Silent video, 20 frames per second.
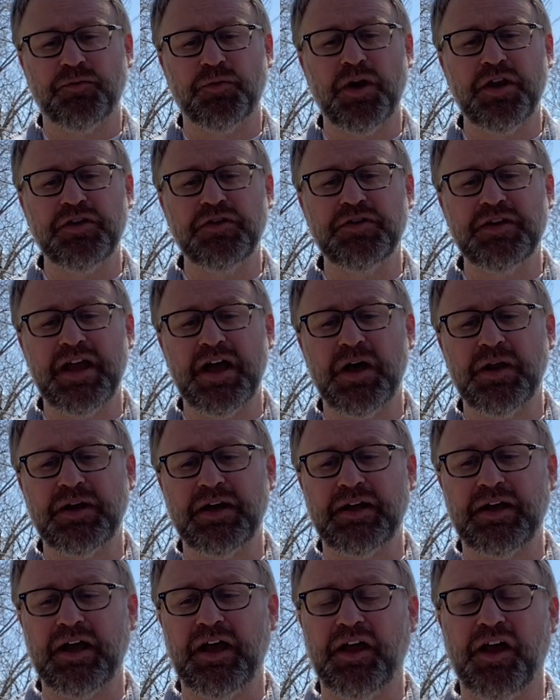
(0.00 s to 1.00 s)
you down
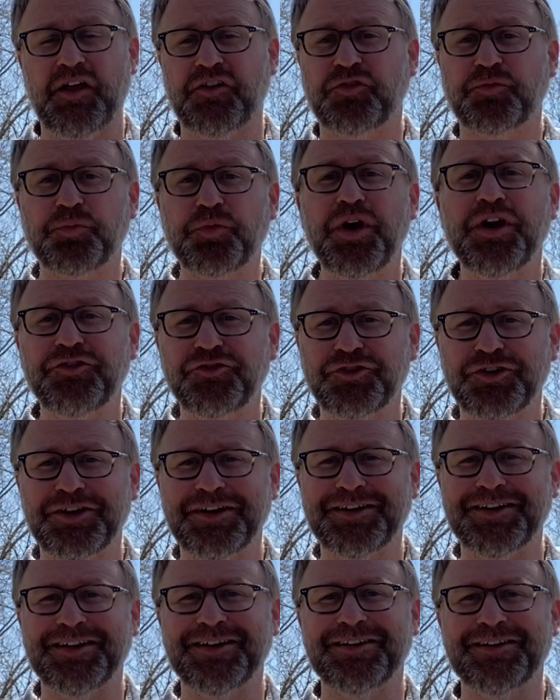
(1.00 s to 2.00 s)
a
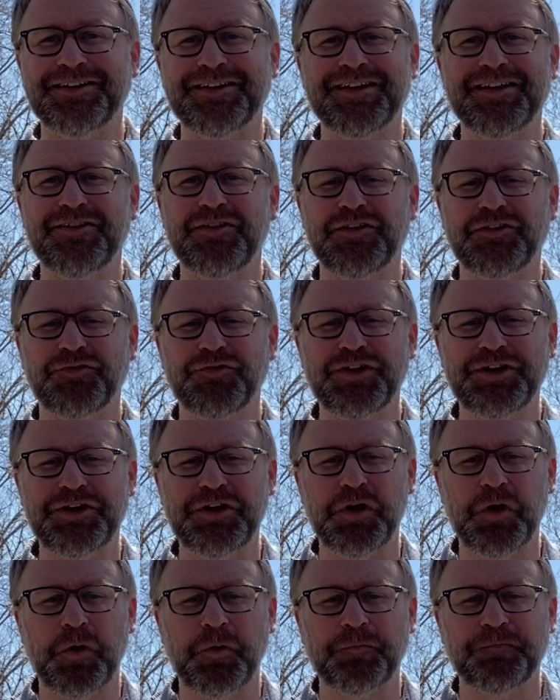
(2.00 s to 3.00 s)
spreadsheet in this
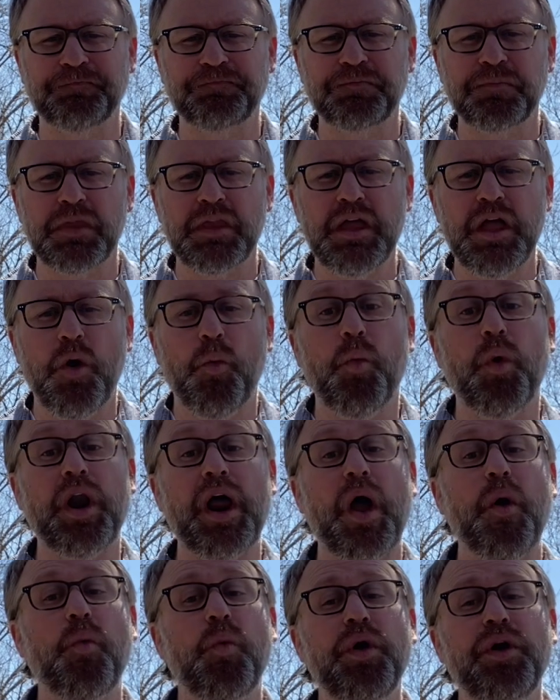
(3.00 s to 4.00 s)
video. What
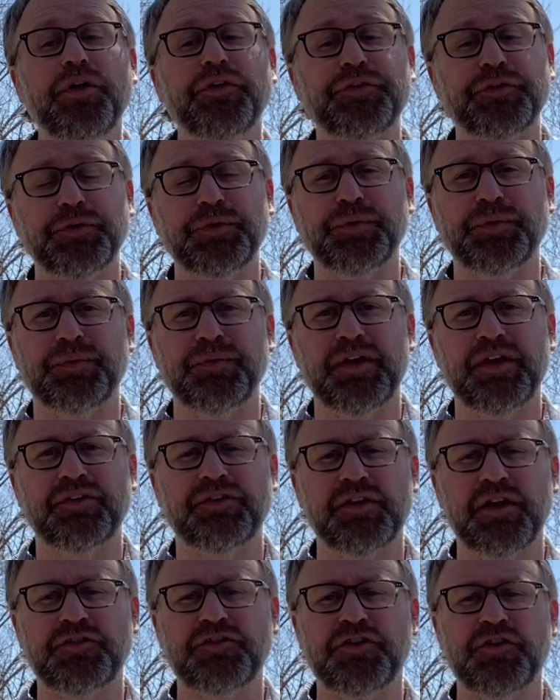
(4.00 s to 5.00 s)
I will do is
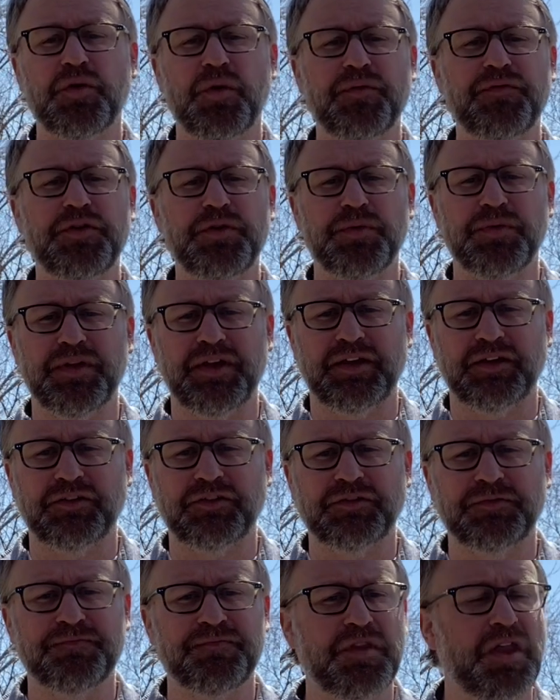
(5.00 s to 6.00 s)
let you know a few
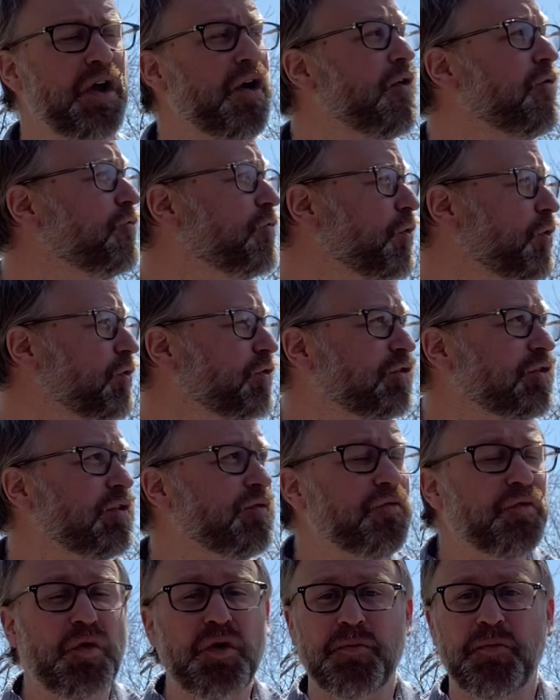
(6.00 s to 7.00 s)
things. First and
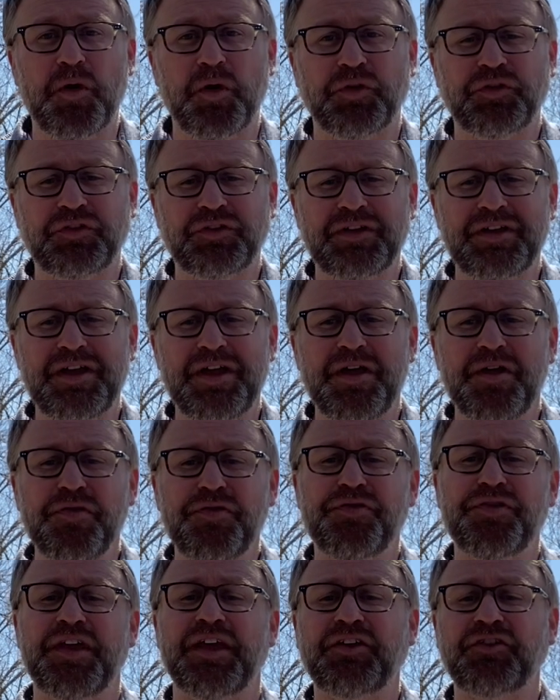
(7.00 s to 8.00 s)
foremost,
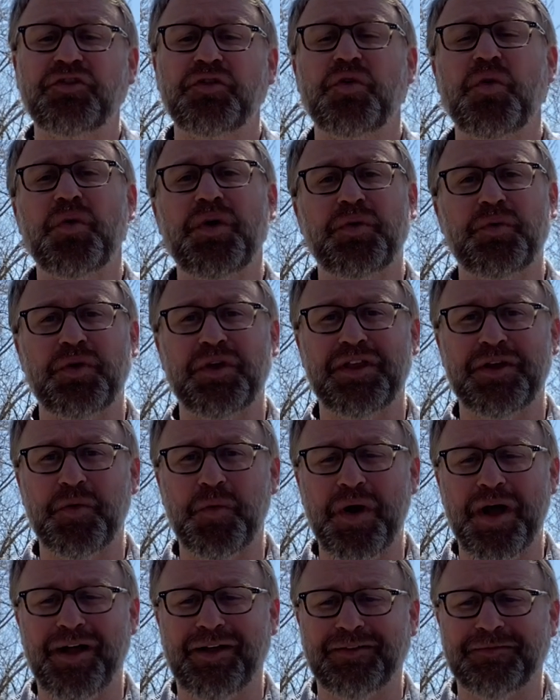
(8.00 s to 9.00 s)
things are going really
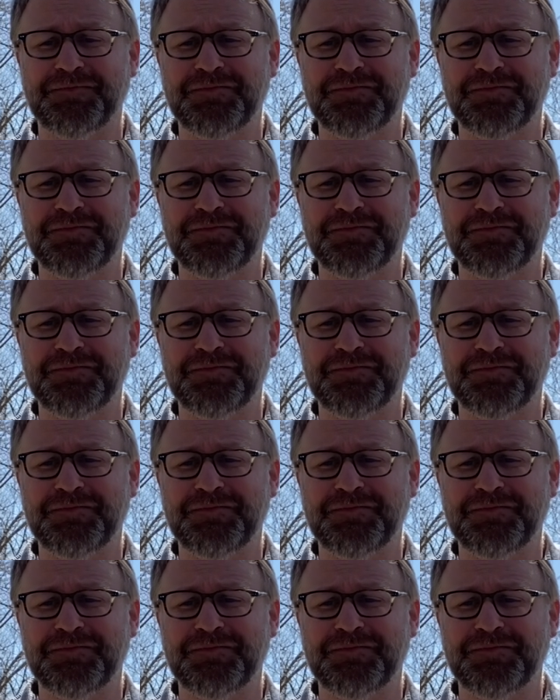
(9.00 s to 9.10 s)
well.